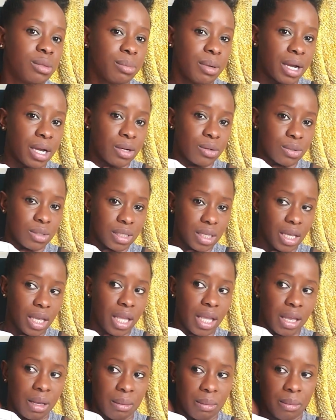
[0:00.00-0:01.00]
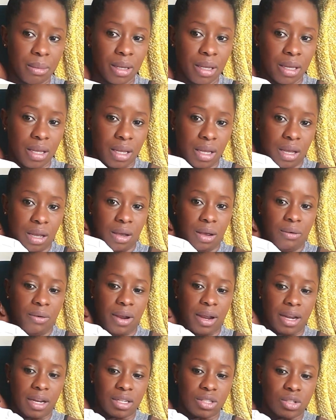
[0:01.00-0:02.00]
the bottle to him,
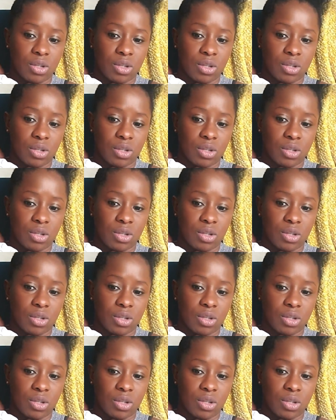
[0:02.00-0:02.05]
right?